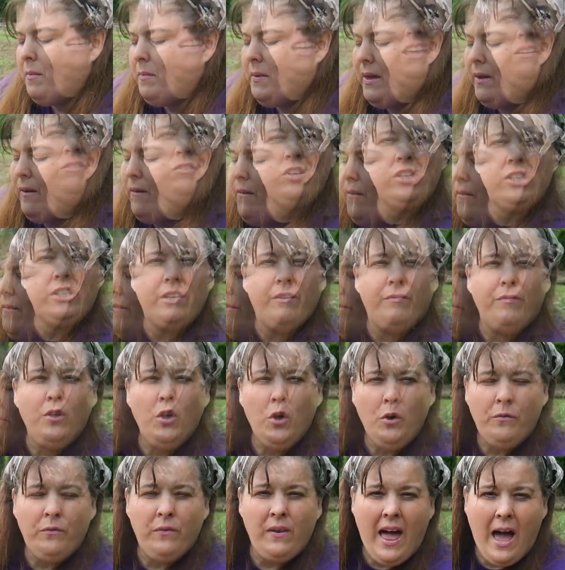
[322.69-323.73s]
leave just a
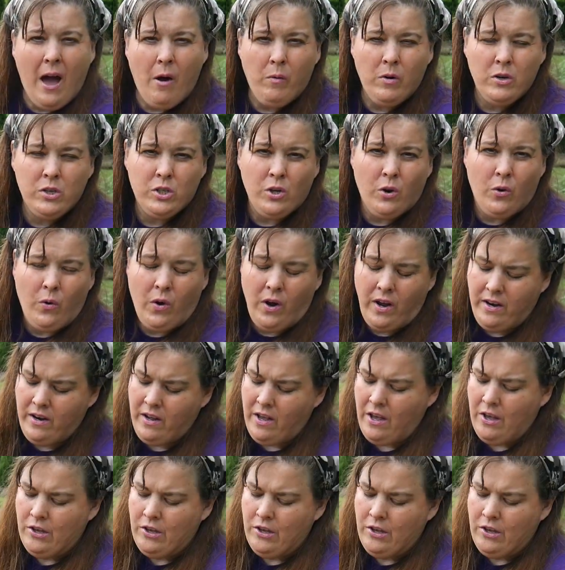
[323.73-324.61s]
few flowers on